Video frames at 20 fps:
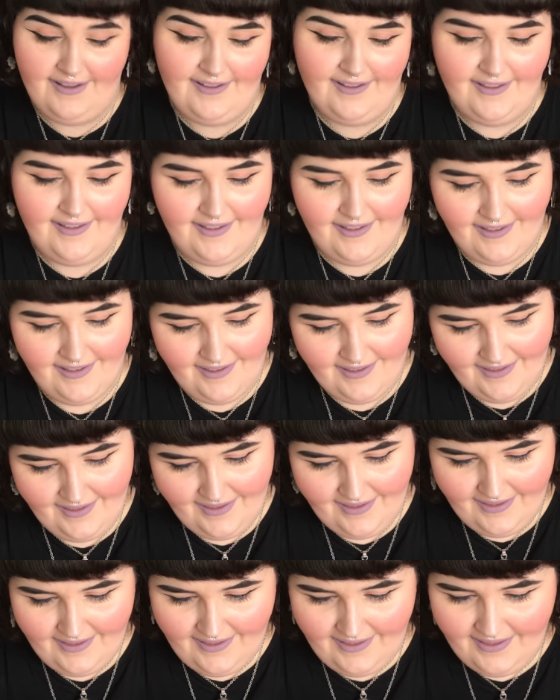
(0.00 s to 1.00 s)
And eating
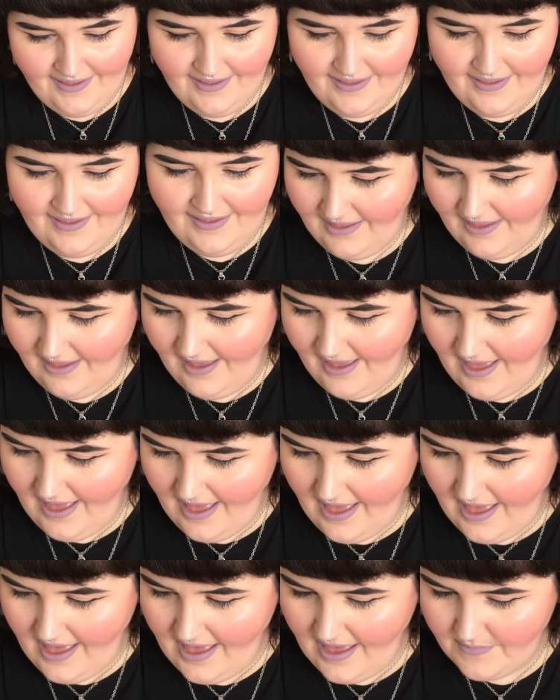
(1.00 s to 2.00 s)
beans out of.
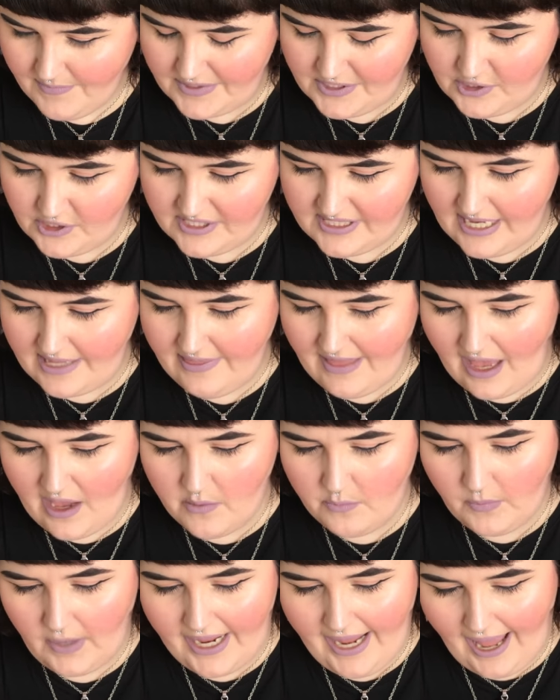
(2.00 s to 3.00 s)
I was just saying that
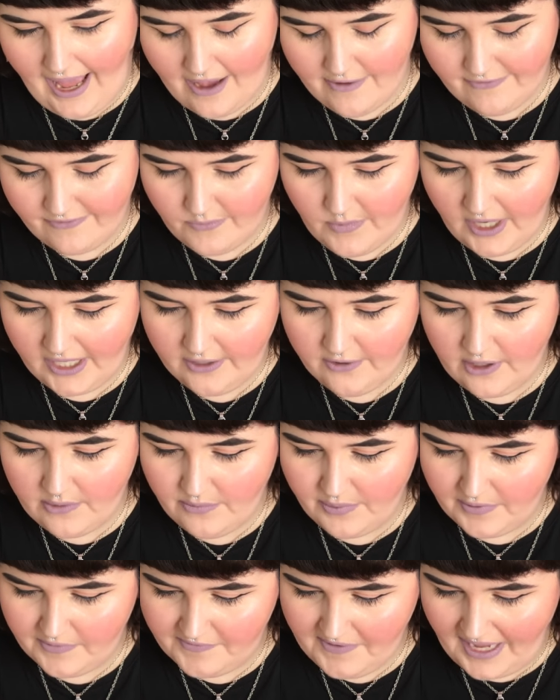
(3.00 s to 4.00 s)
it might have minor
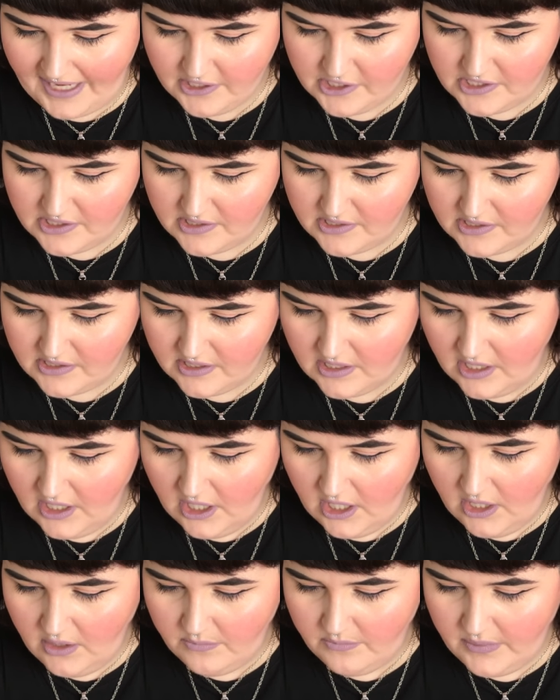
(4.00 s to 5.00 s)
imperfections
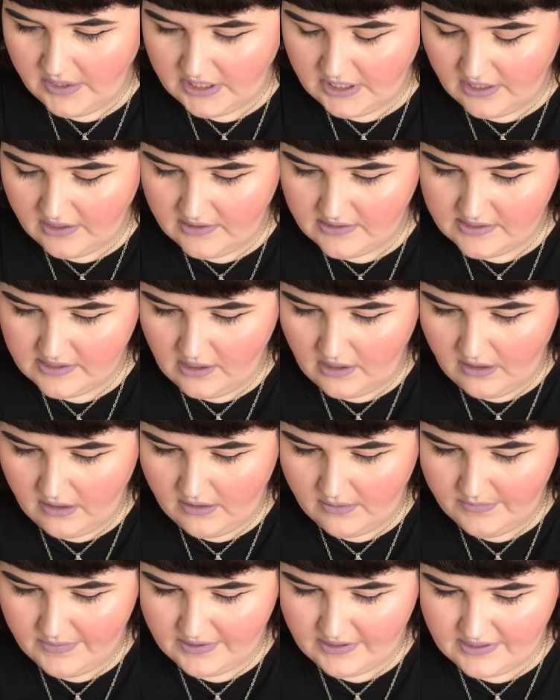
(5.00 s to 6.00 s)
because
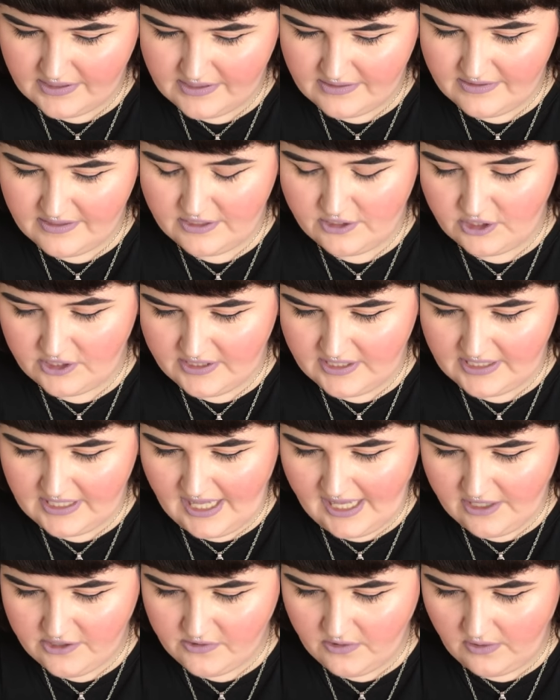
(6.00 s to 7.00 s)
it's just the
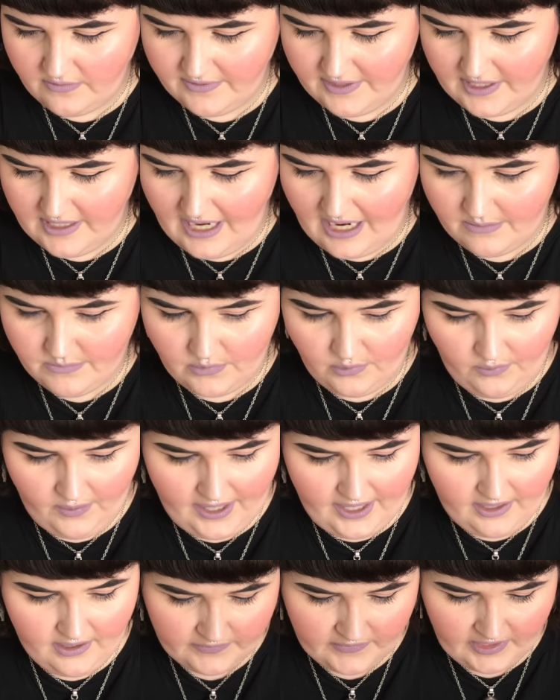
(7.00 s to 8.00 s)
nature of the
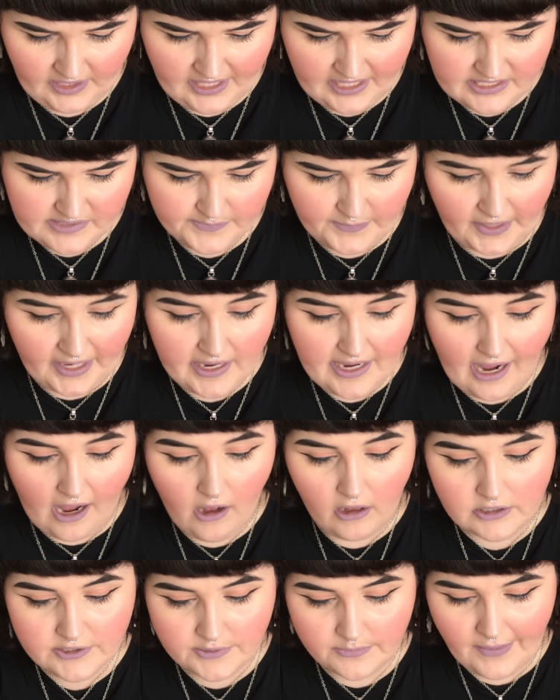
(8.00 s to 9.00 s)
enamelware. It's
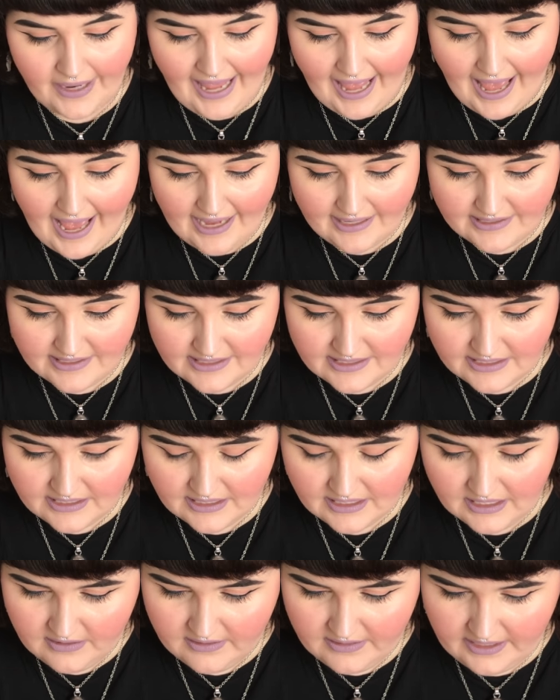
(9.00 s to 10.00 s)
all done by hand.
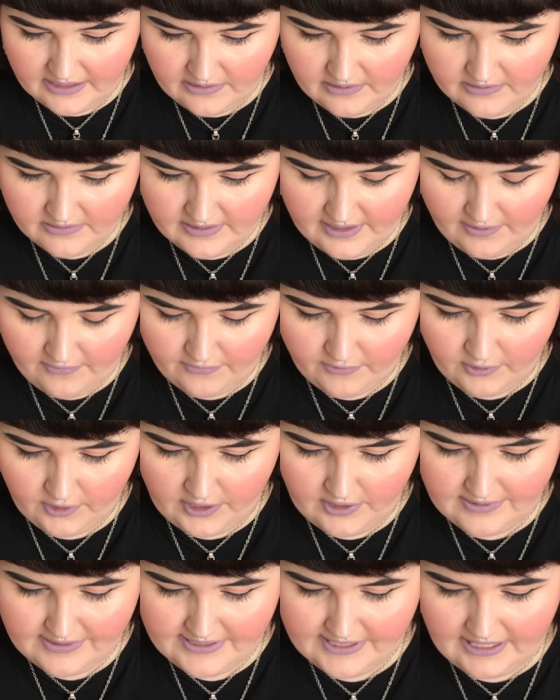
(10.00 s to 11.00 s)
Therefore
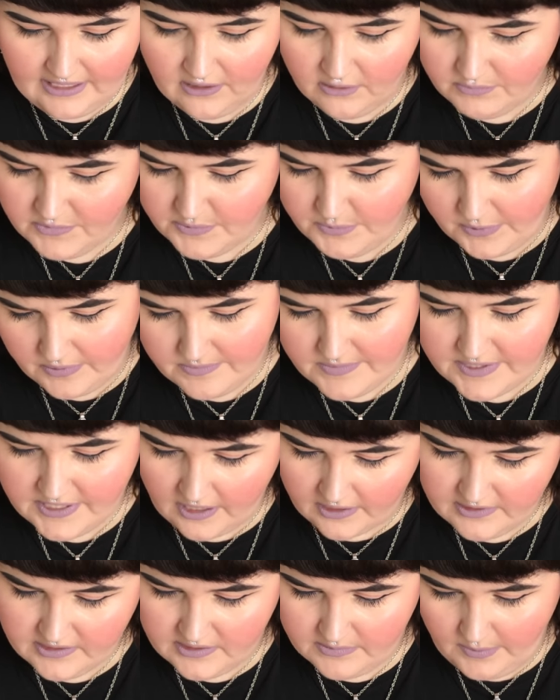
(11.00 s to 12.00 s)
you'll see lumps, bumps,
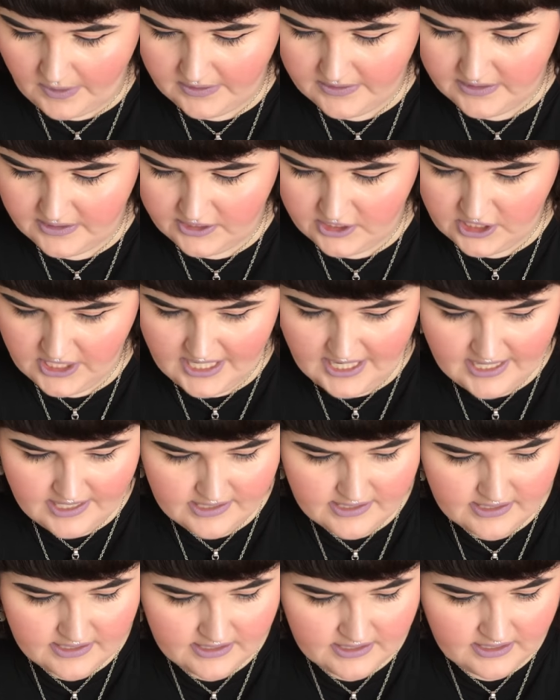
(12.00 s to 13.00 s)
dots, spots and
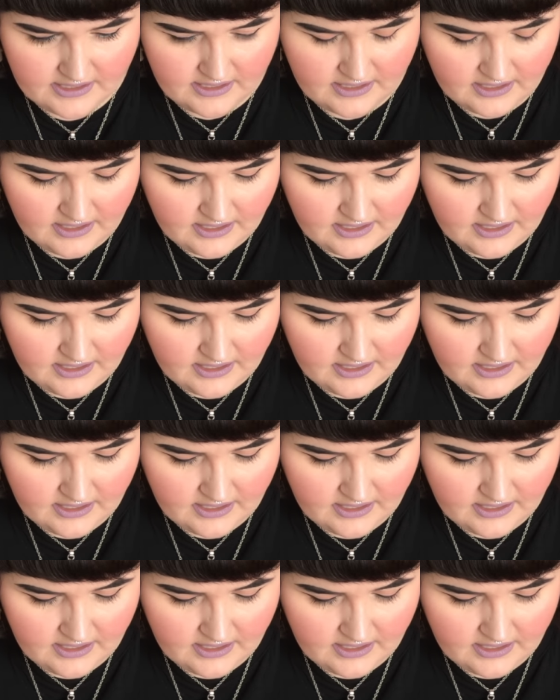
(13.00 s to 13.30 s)
shades.